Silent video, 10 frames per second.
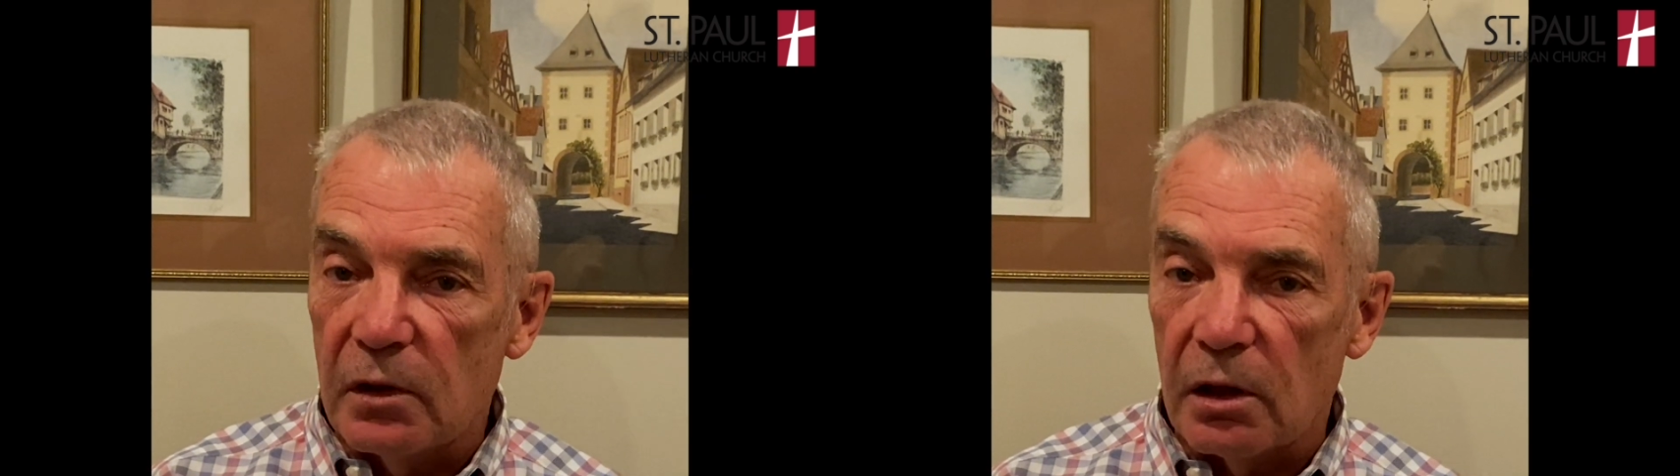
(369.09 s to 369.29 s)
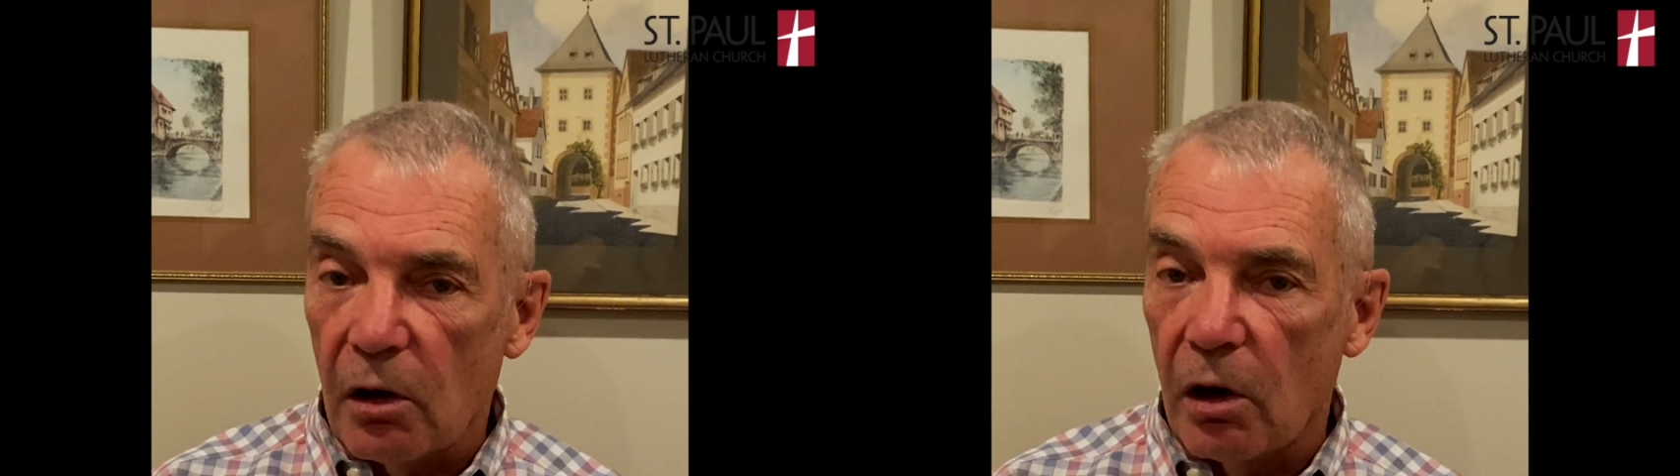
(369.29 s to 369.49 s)

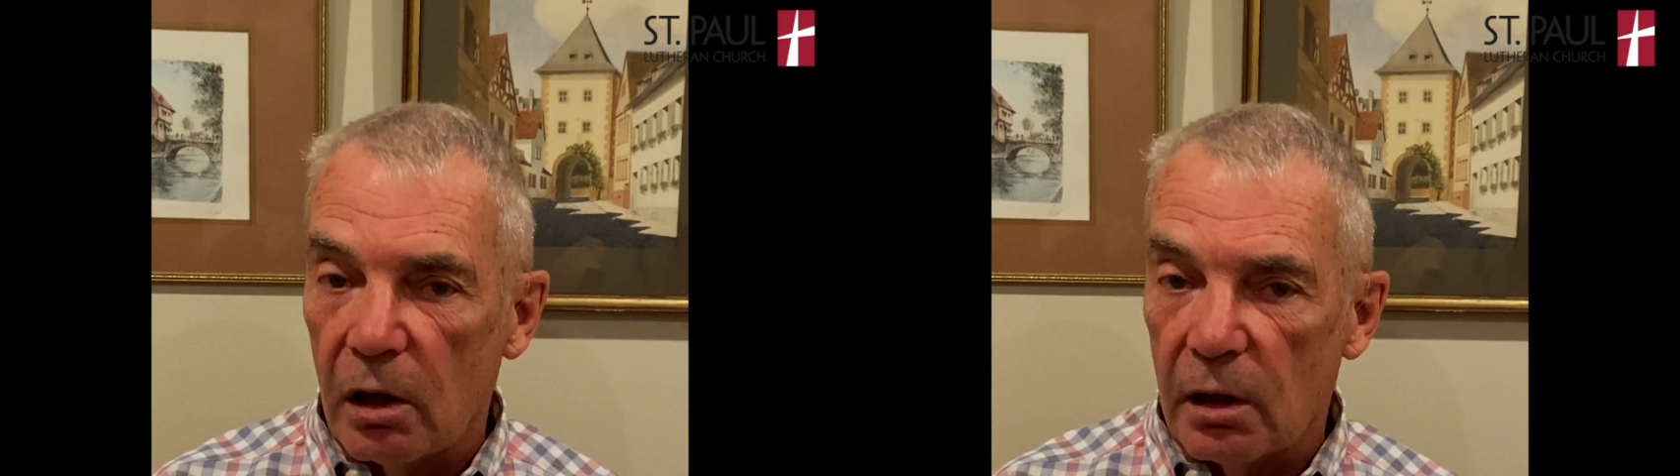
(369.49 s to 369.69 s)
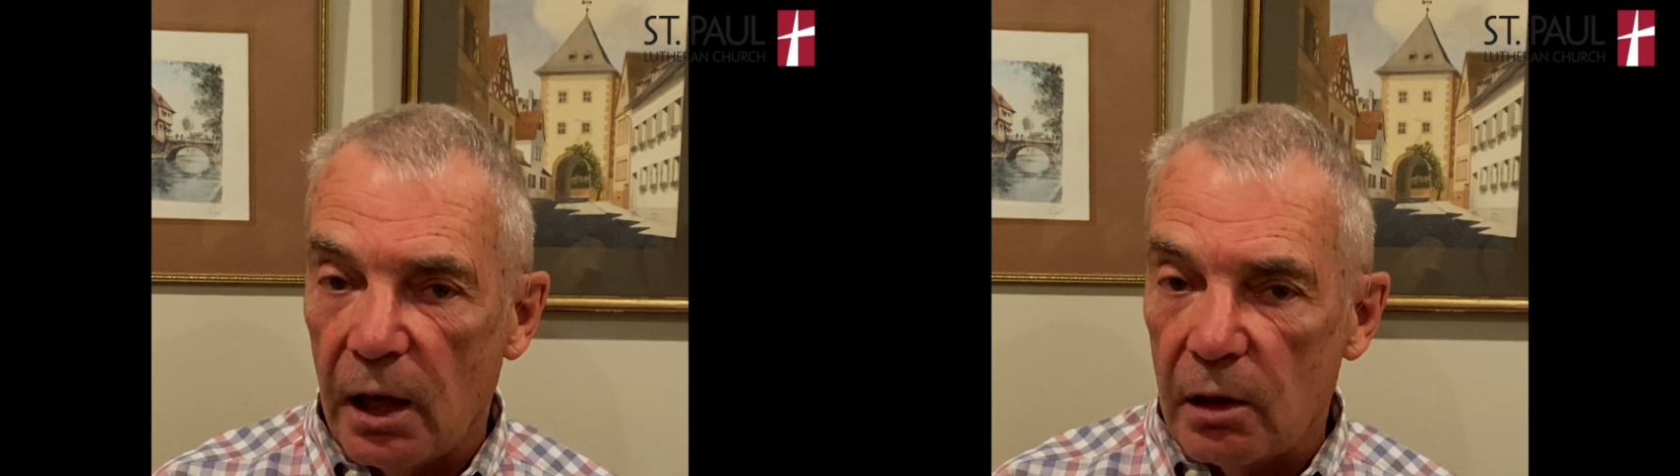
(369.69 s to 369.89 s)
that all
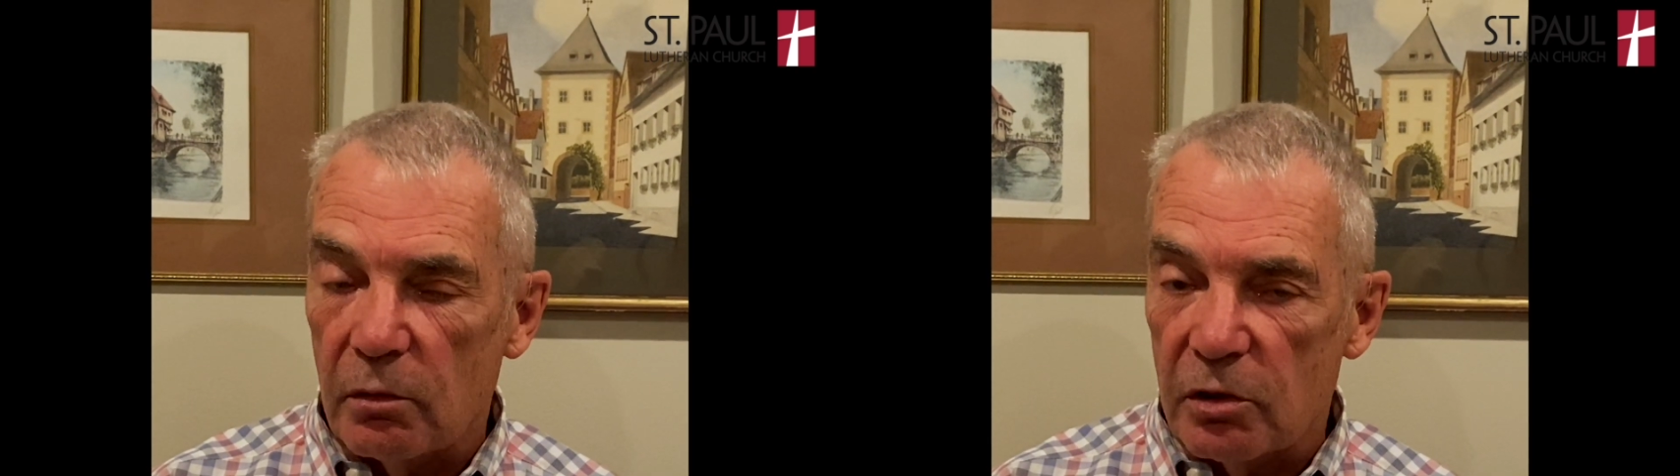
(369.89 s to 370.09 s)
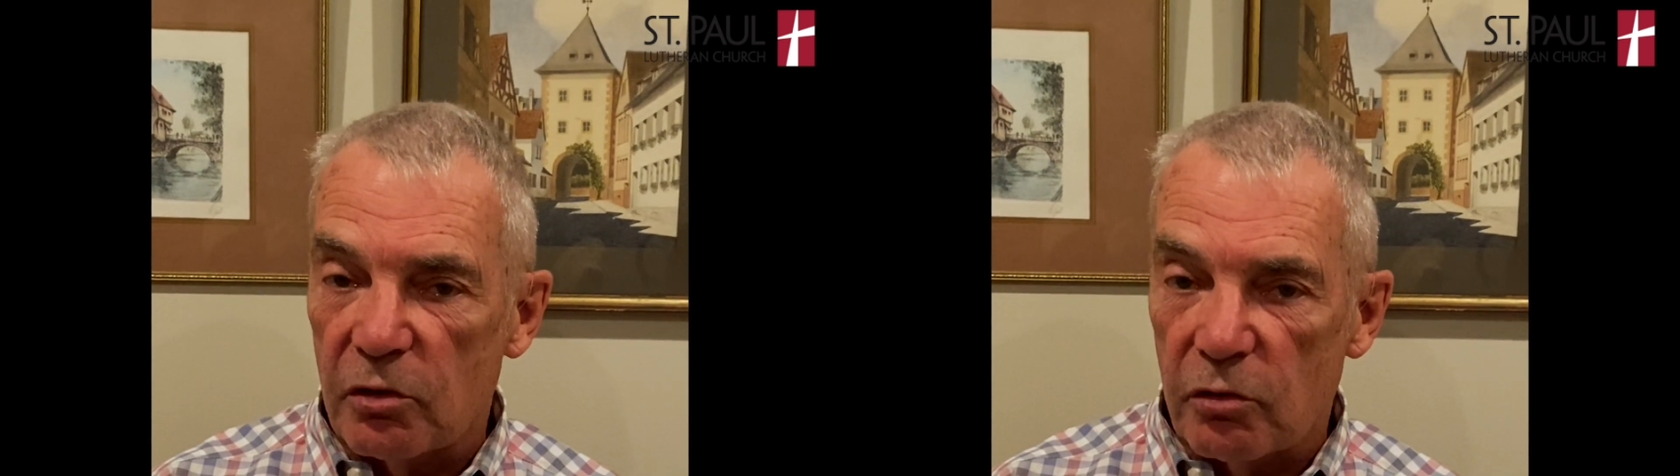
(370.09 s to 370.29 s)
that
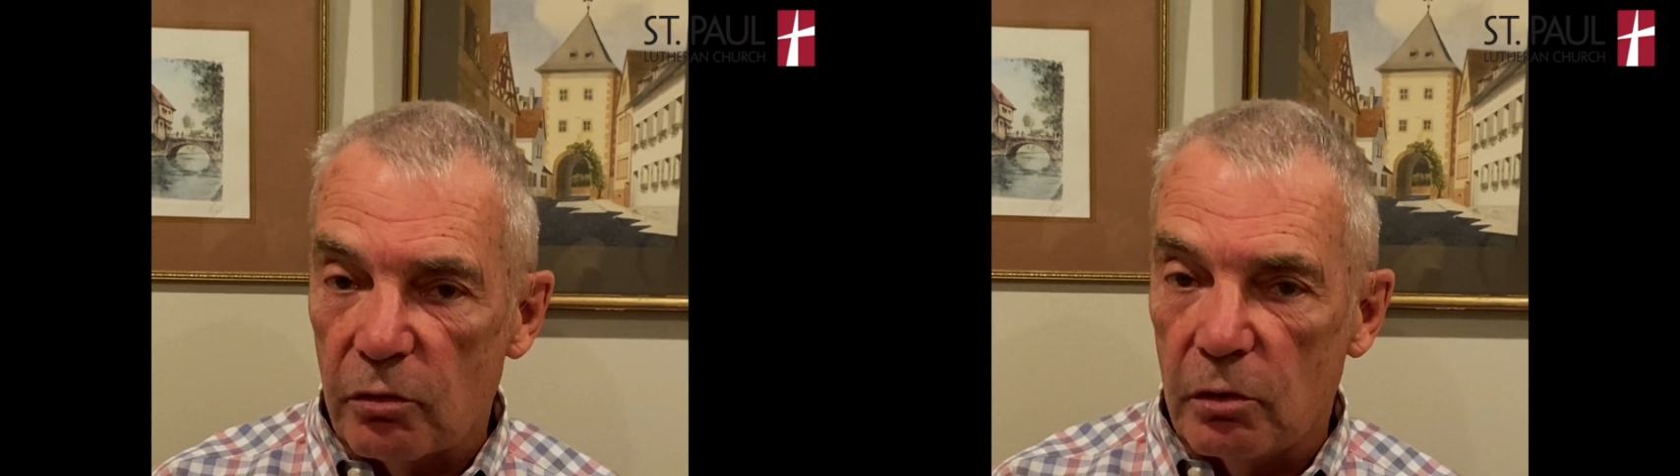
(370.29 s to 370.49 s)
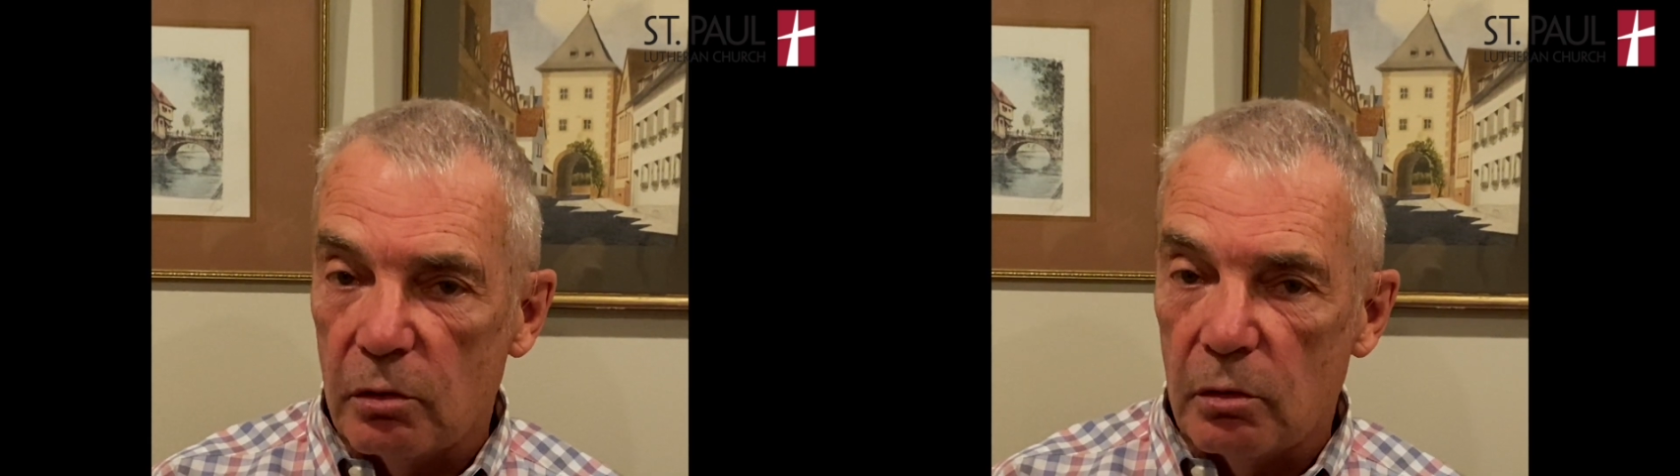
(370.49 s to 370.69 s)
was
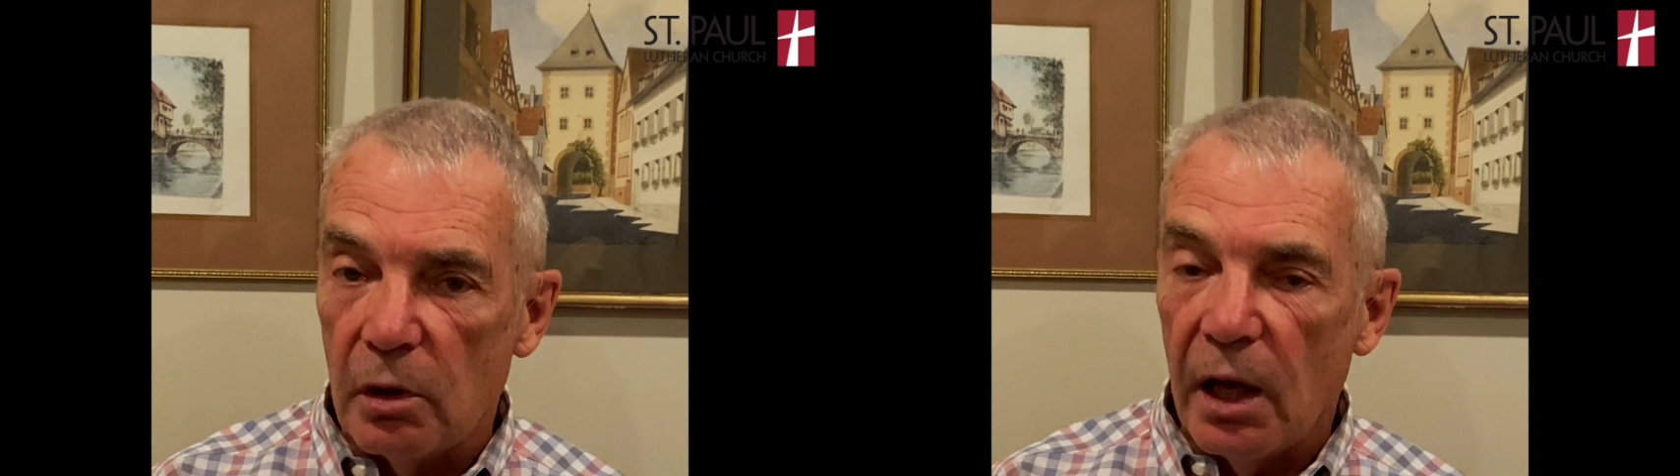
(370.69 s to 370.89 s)
true,